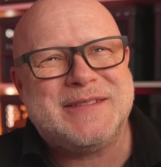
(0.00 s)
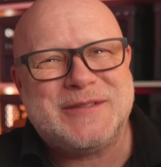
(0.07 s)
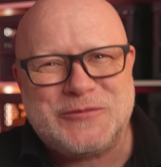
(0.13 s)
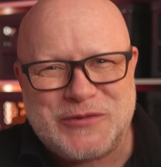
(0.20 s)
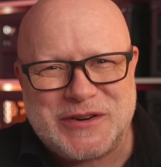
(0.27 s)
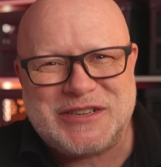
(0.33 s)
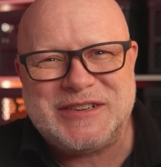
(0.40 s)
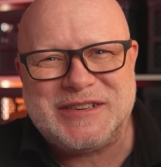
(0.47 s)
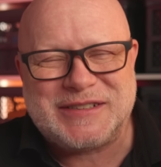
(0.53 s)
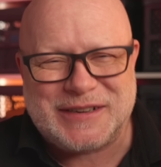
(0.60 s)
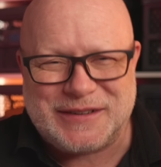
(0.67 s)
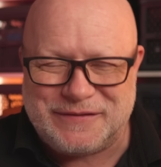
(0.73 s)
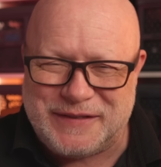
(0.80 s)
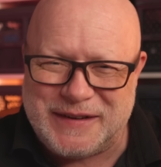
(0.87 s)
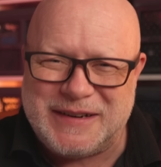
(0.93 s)
that wishes
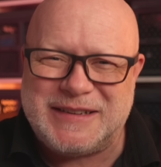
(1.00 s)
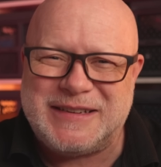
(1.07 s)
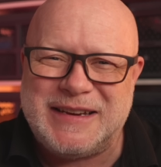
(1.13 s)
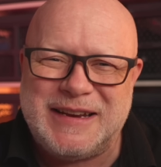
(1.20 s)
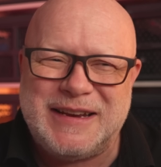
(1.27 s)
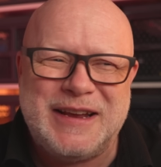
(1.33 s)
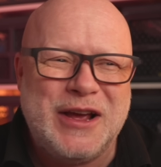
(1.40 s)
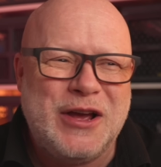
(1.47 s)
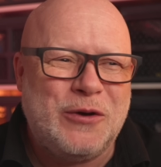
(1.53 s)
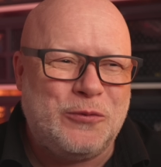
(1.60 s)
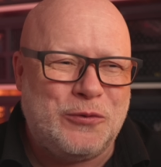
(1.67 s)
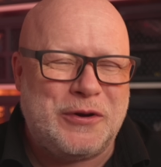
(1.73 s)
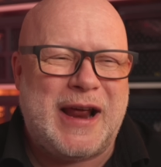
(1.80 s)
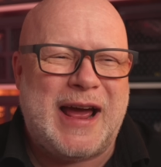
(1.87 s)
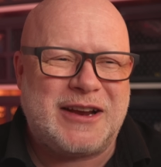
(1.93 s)
Affinity
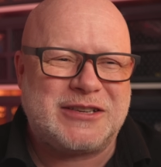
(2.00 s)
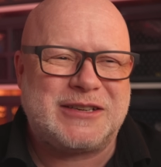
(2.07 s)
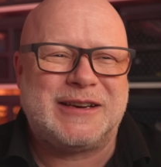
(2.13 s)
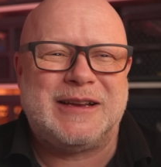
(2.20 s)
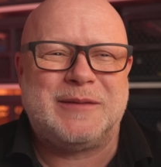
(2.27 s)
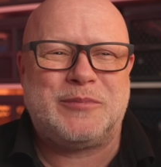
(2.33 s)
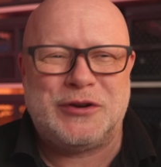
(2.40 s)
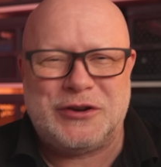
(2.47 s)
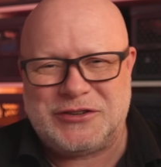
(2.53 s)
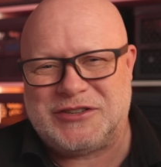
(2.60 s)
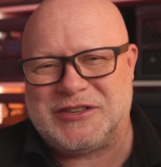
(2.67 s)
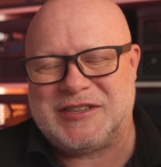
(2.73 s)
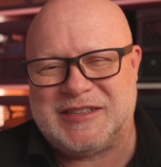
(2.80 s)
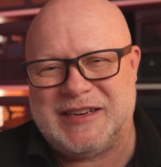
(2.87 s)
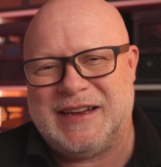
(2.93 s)
would actually
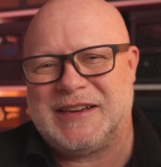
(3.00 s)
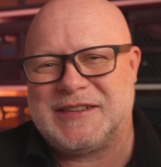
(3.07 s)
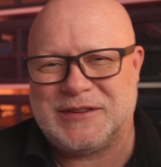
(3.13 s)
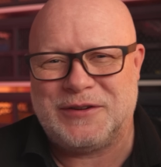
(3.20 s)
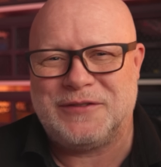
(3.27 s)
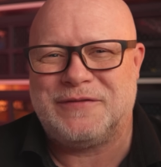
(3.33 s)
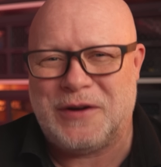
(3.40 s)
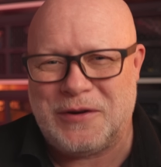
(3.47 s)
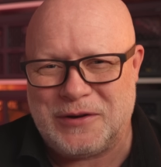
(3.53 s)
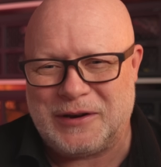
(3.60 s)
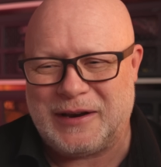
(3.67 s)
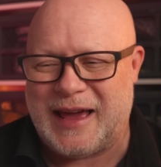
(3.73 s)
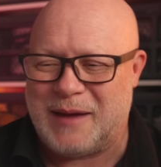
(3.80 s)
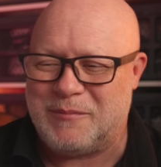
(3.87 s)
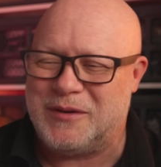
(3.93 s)
purchase DxO
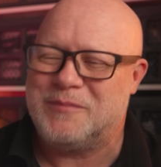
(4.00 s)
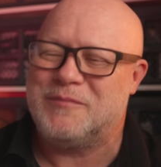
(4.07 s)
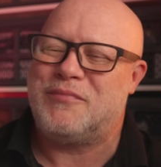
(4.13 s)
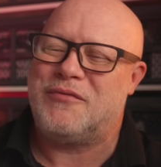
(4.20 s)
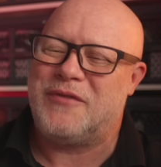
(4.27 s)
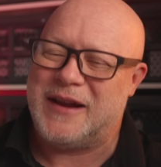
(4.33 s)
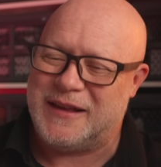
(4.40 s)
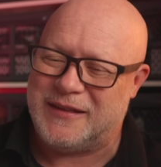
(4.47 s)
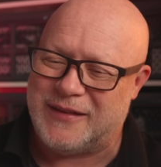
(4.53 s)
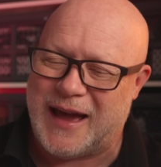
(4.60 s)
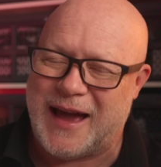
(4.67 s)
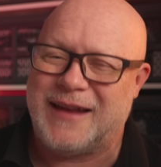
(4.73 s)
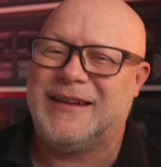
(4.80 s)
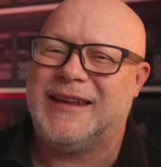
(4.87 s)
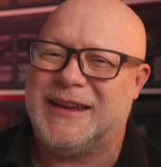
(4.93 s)
PhotoLab and bring
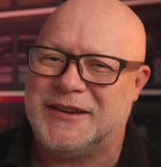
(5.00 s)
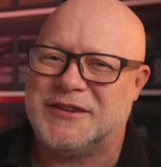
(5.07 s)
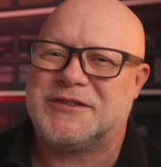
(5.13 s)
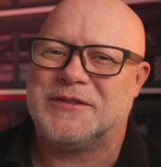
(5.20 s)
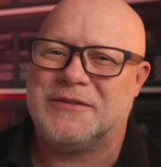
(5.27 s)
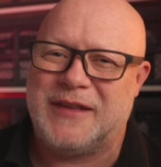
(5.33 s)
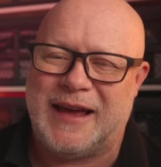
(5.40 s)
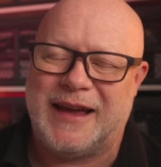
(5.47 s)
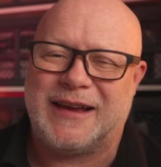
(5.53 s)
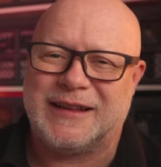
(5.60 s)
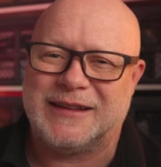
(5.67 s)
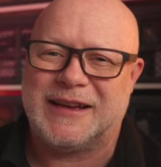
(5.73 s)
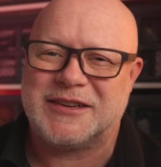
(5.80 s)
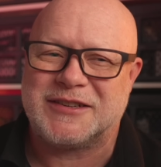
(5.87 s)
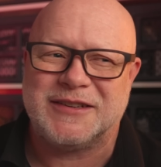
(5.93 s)
that into their
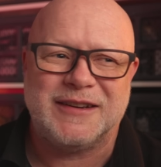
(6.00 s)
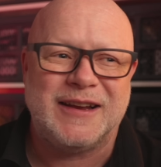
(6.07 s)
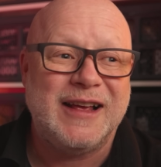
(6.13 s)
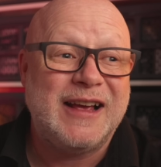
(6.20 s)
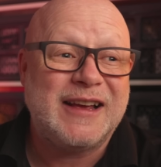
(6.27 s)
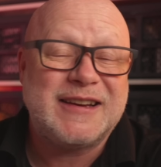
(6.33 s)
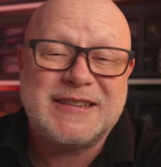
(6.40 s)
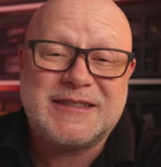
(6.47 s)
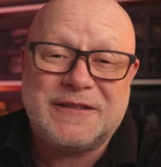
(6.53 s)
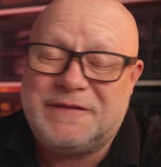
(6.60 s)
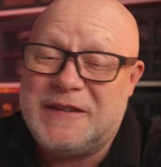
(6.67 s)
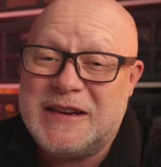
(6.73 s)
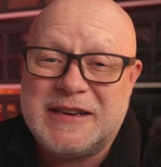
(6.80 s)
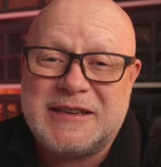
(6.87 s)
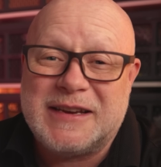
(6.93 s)
collection, because
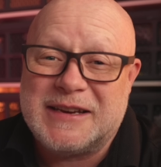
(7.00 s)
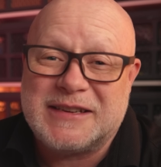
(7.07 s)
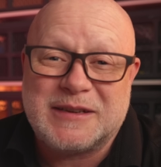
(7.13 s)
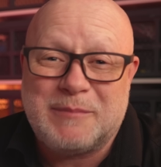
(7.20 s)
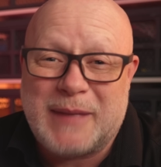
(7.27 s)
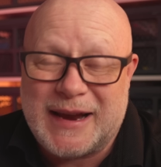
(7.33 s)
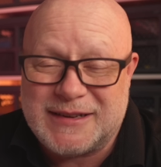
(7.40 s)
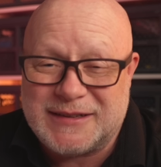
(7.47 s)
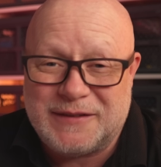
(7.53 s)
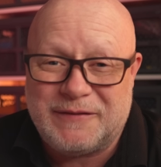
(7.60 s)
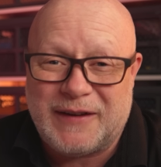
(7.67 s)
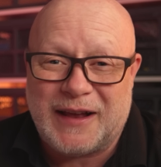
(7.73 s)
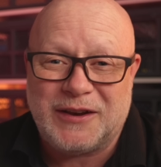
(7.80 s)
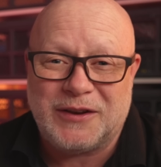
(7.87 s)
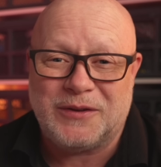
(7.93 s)
Affinity is amazing
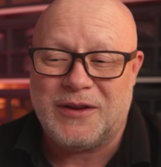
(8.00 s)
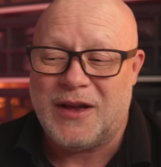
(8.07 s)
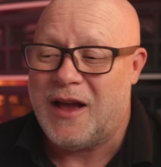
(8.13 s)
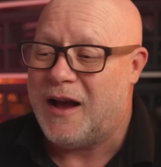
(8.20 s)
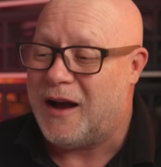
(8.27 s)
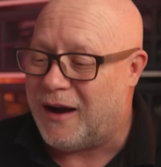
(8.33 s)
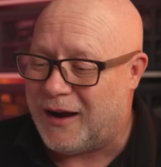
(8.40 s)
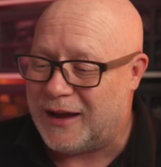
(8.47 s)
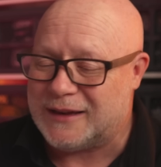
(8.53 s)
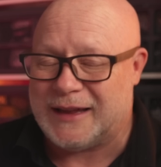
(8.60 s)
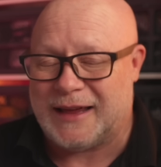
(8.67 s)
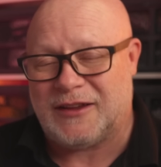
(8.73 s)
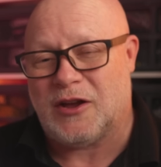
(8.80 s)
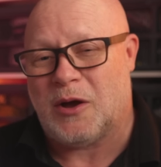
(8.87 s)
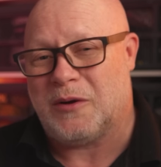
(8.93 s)
value. I
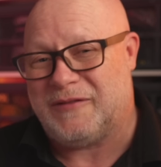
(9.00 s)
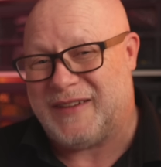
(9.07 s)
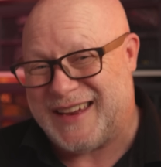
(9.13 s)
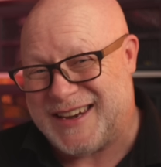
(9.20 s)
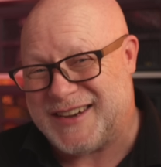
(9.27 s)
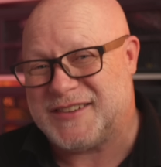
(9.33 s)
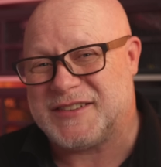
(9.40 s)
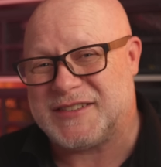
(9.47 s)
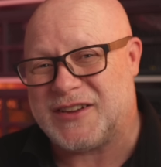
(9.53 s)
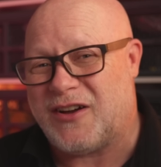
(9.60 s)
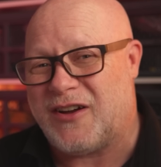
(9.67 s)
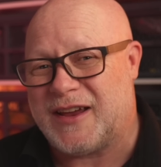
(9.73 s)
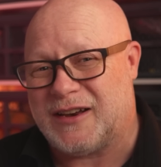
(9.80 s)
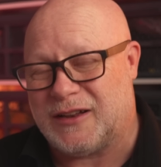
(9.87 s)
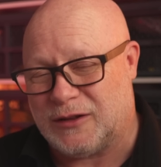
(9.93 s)
let go of
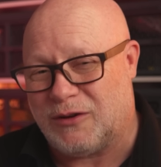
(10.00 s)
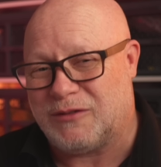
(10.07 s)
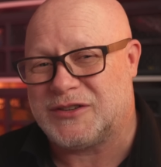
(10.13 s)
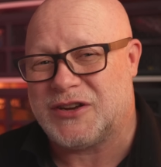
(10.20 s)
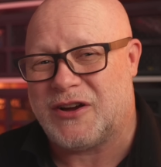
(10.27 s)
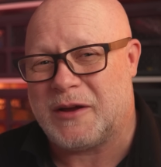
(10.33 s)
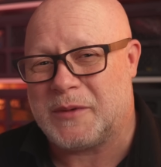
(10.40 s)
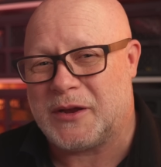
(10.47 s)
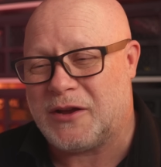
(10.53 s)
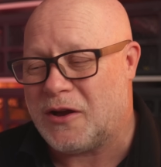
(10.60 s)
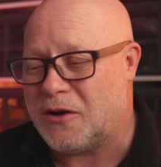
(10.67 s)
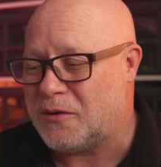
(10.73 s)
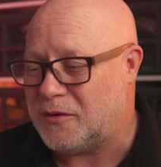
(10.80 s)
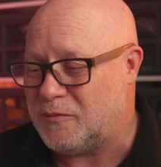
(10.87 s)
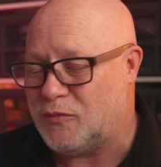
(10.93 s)
InDesign a long time
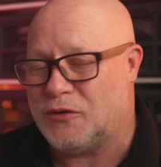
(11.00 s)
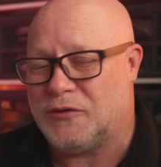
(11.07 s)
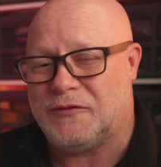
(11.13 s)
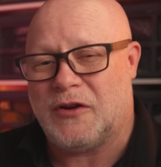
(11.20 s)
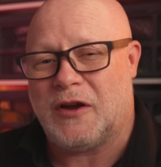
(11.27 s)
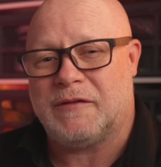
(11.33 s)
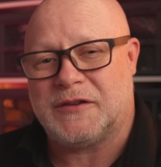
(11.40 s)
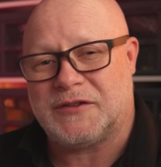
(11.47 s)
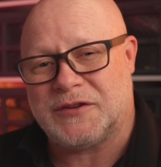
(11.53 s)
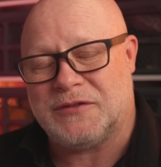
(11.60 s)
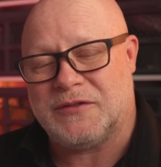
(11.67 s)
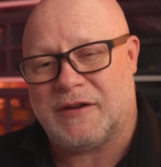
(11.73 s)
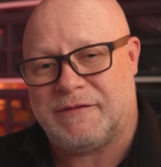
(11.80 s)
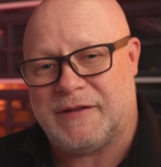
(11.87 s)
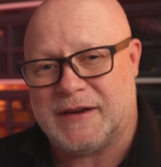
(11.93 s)
ago and moved over
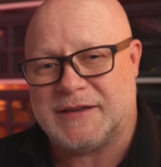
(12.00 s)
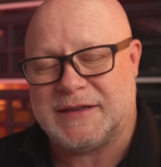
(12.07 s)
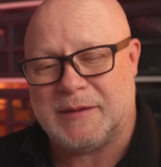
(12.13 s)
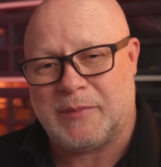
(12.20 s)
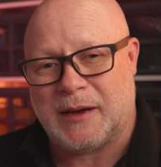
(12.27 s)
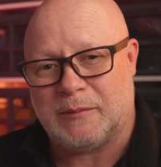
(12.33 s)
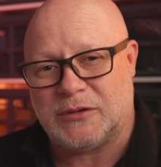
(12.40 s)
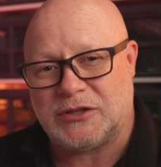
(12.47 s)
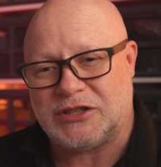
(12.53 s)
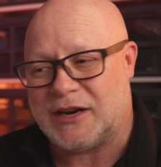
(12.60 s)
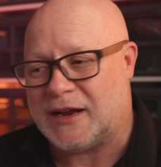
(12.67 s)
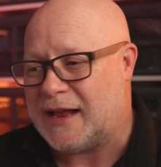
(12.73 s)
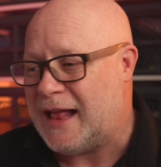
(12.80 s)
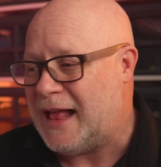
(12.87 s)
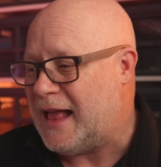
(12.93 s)
to Affinity
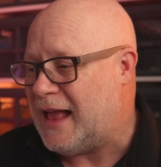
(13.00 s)
Publisher,